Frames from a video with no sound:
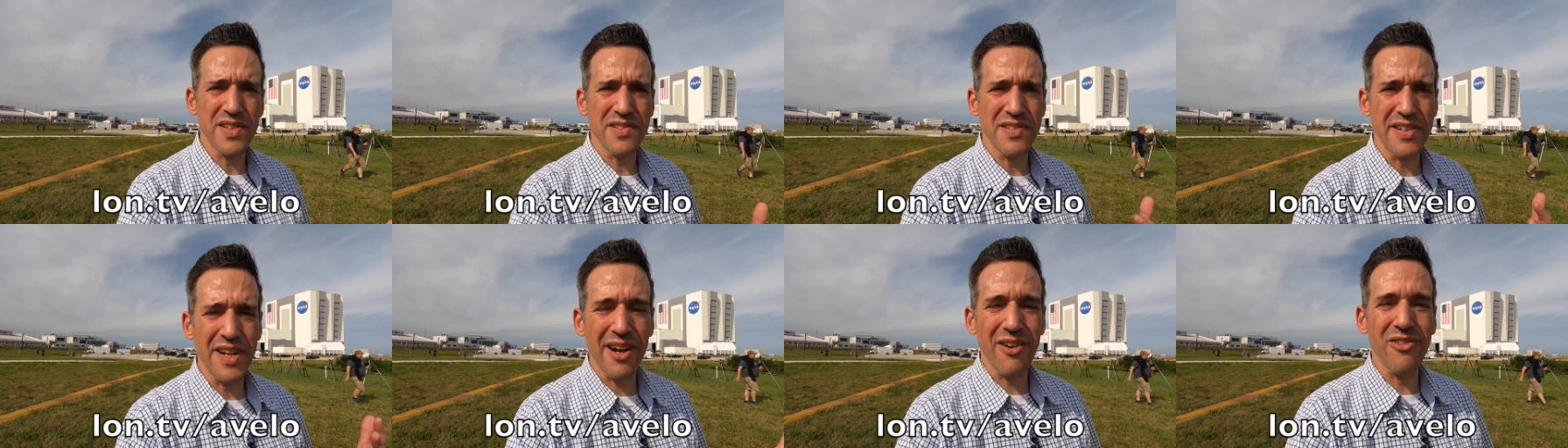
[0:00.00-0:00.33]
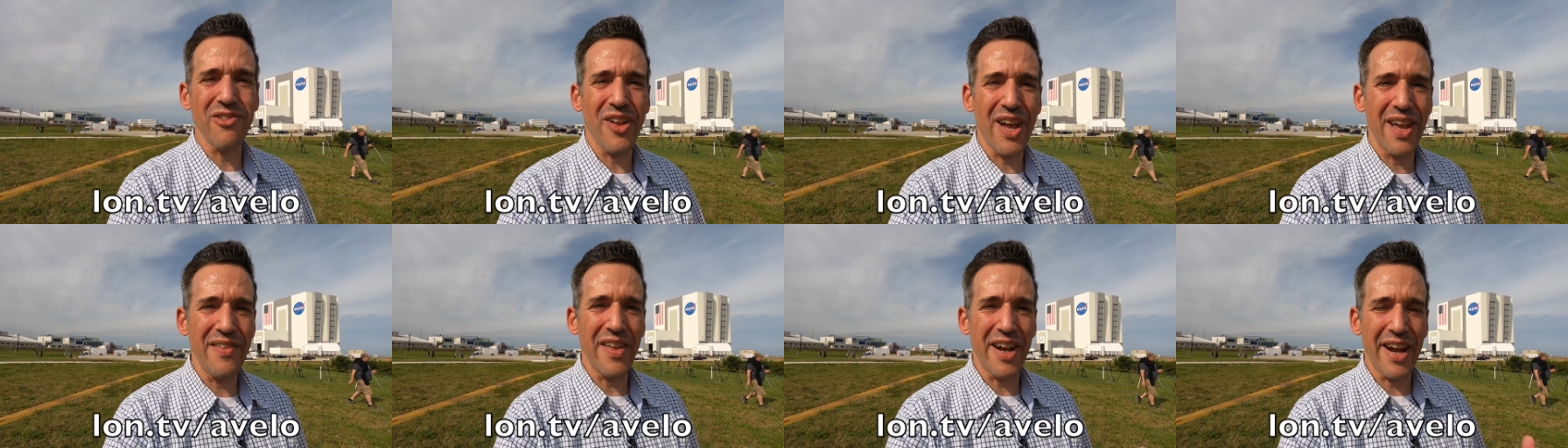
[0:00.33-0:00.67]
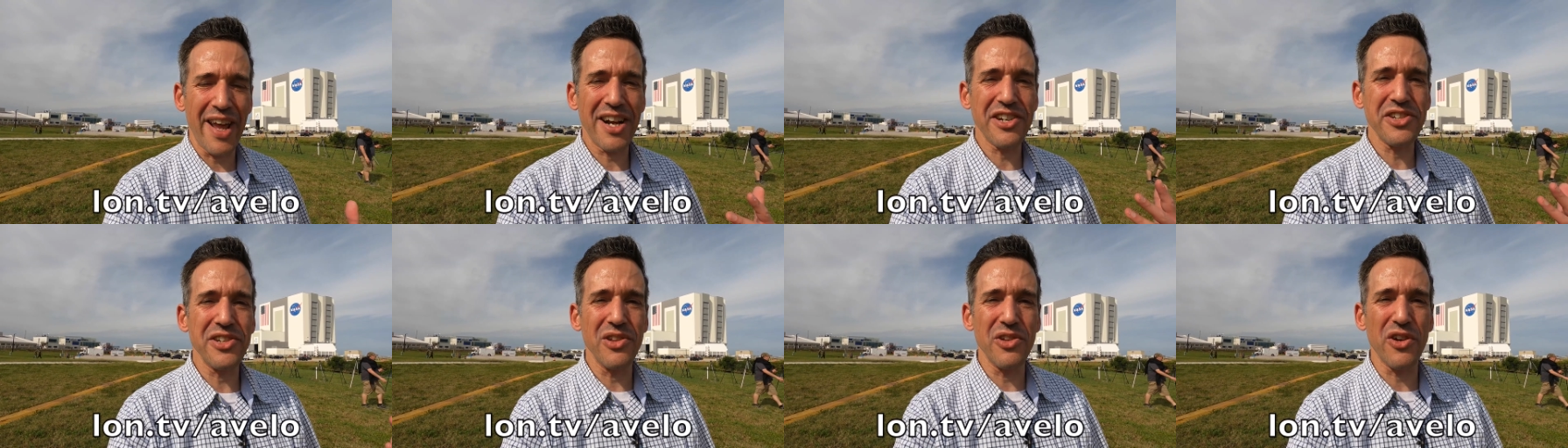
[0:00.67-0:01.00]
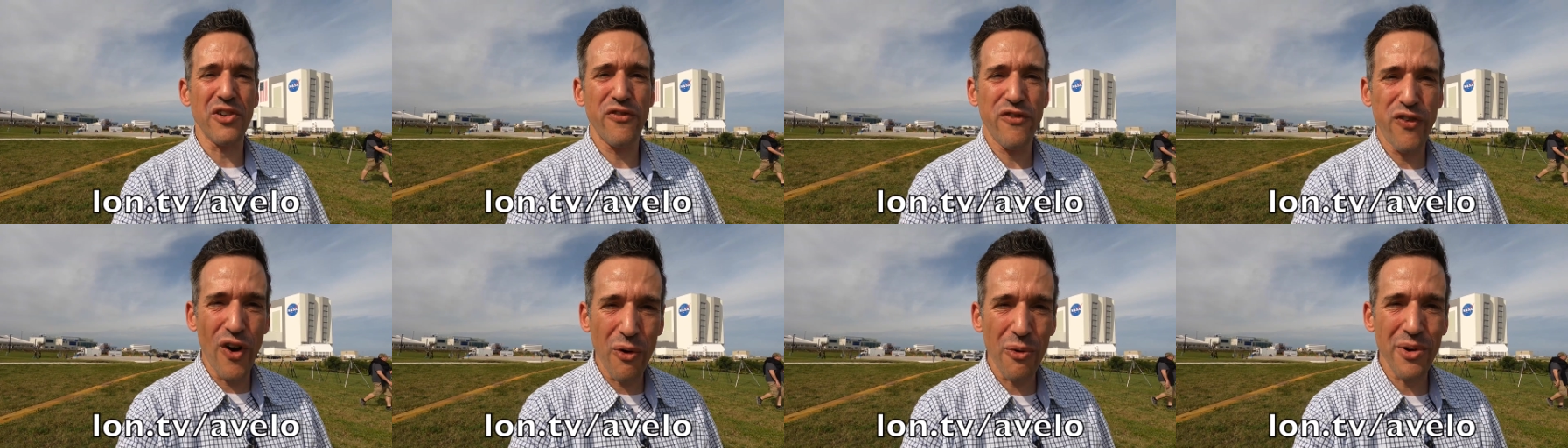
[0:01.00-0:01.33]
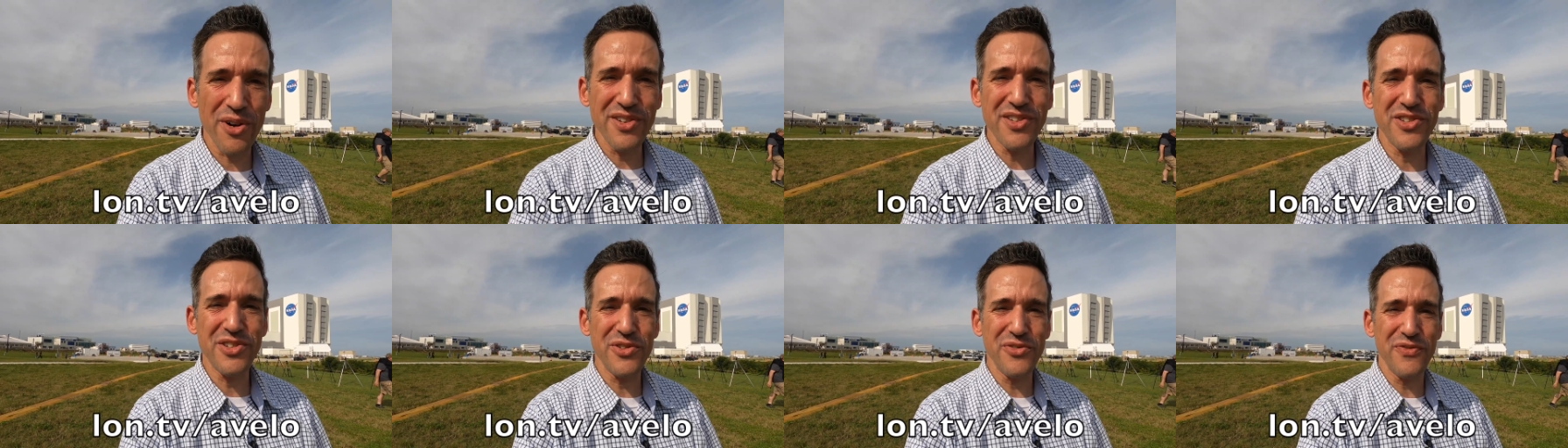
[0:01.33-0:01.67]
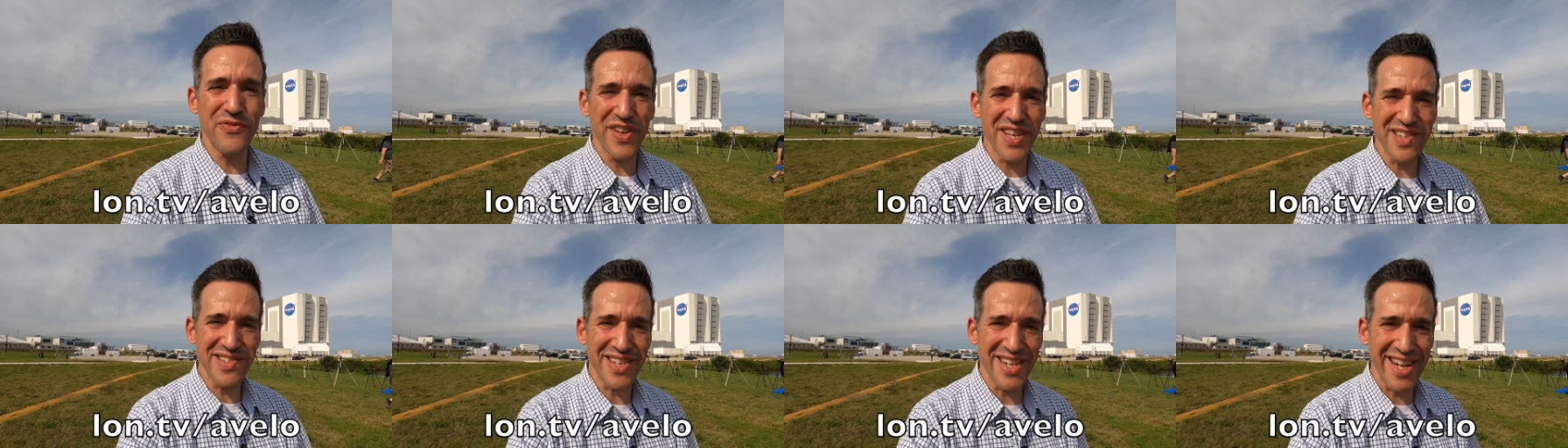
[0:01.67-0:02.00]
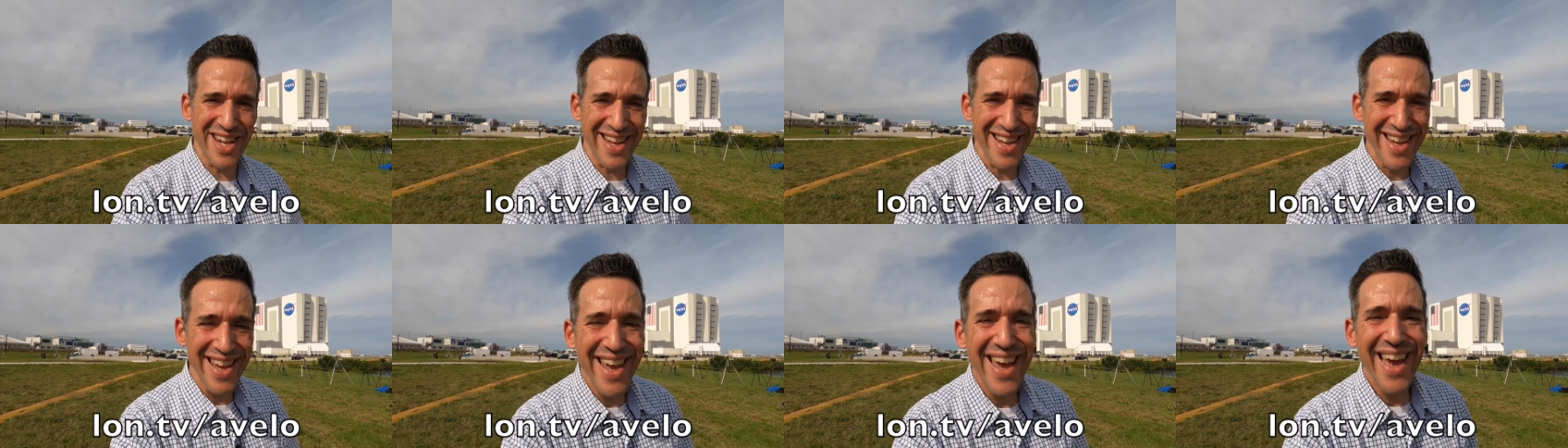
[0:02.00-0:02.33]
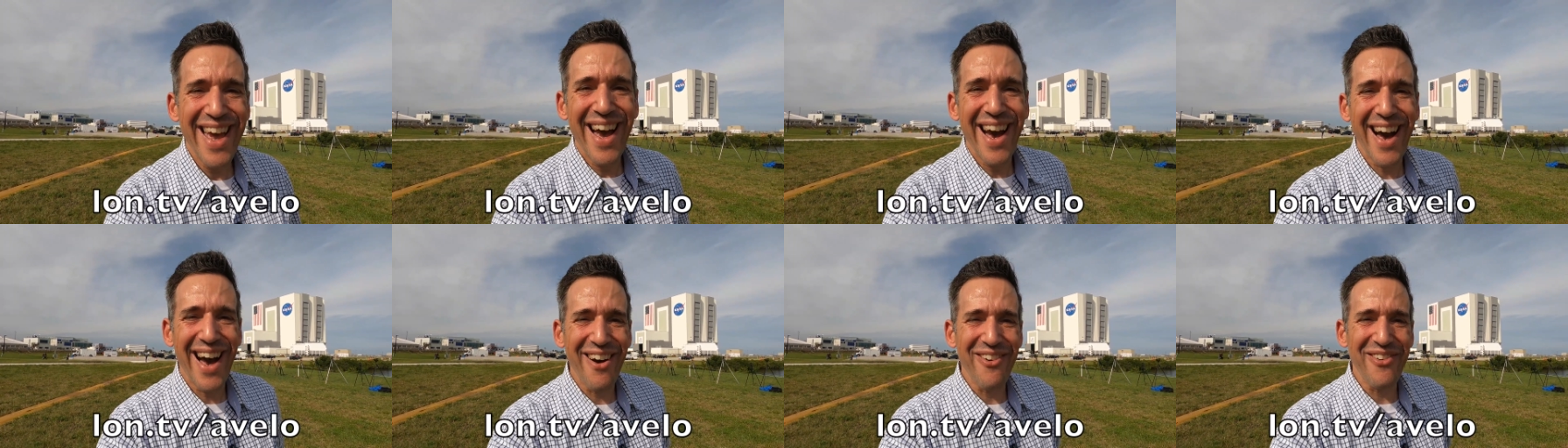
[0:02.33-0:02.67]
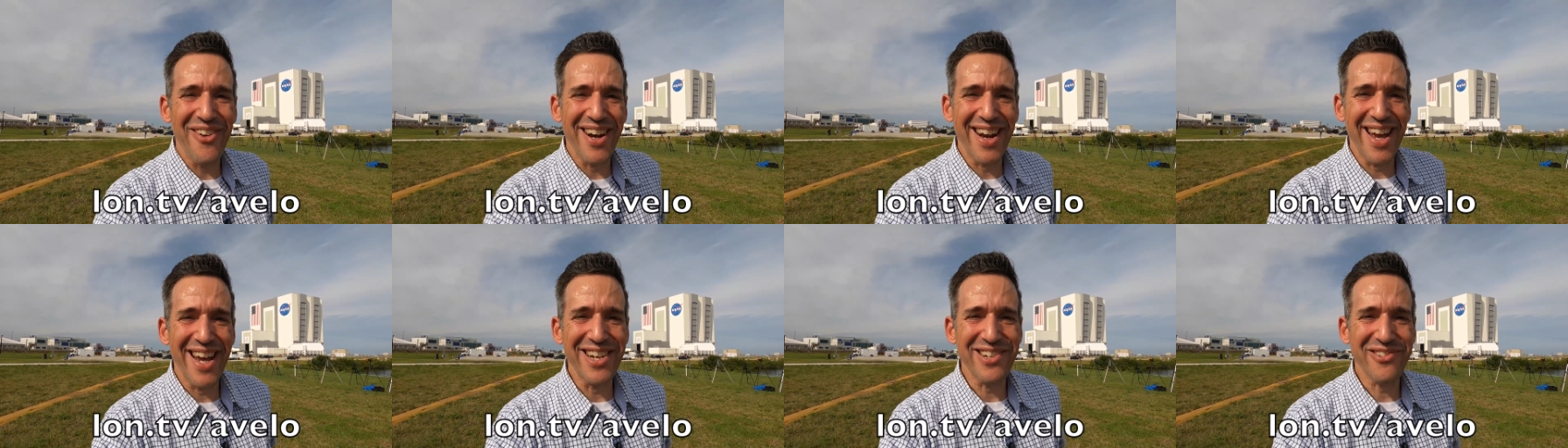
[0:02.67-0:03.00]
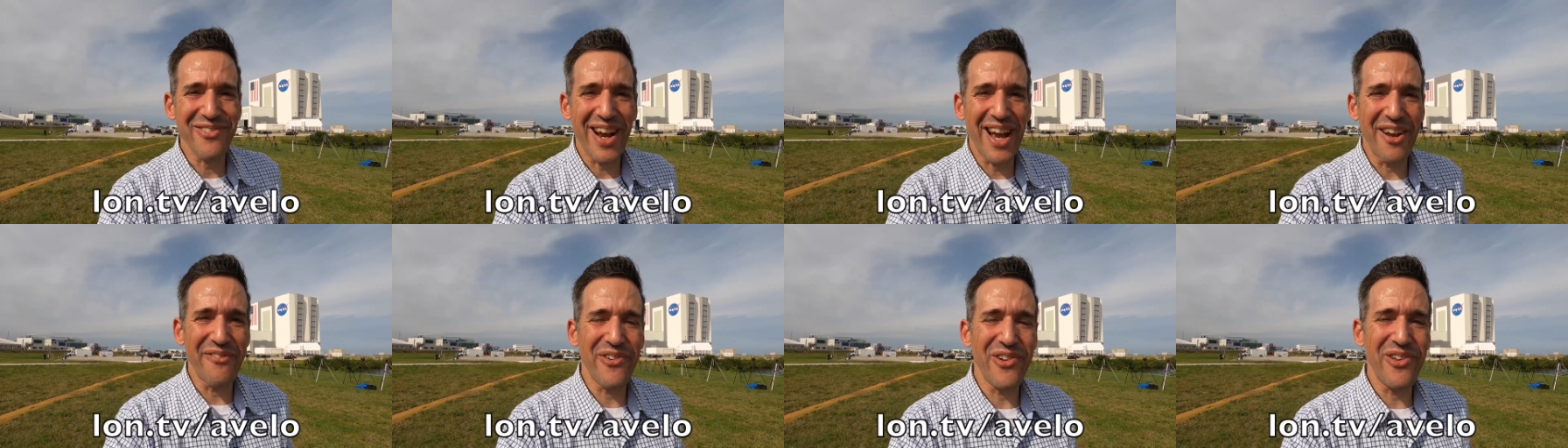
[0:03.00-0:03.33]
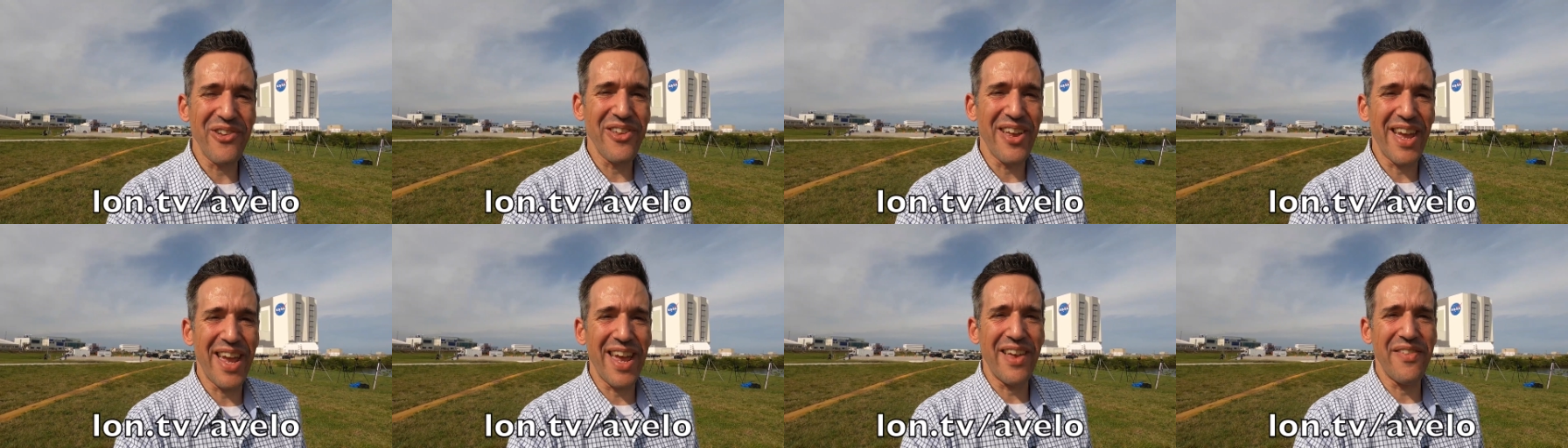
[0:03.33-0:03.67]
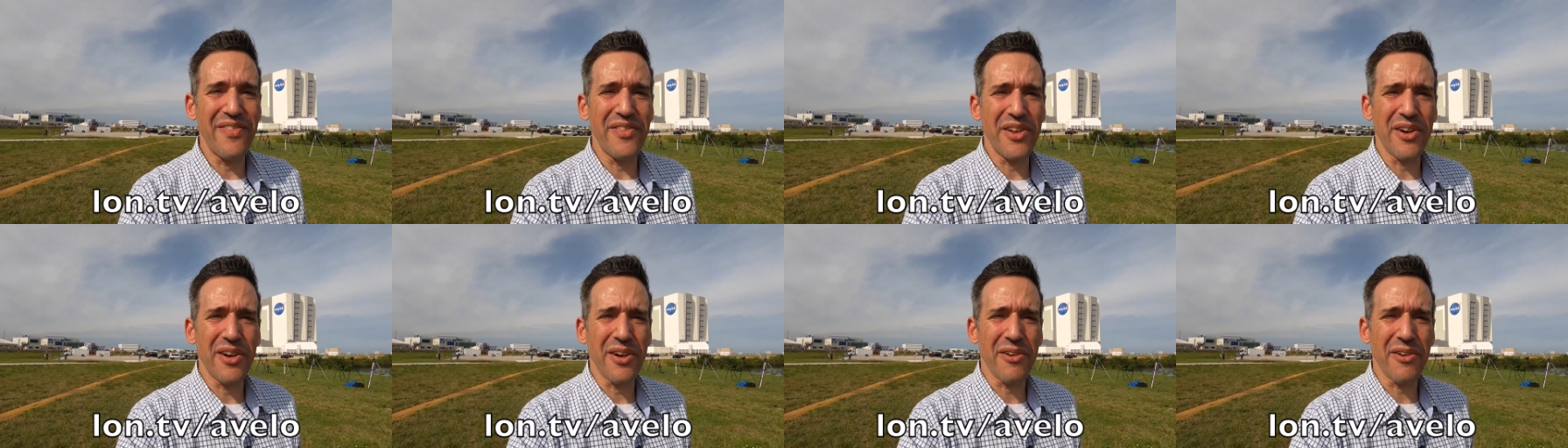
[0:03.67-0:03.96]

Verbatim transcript: It's an airline that I actually look forward to visiting when I travel, and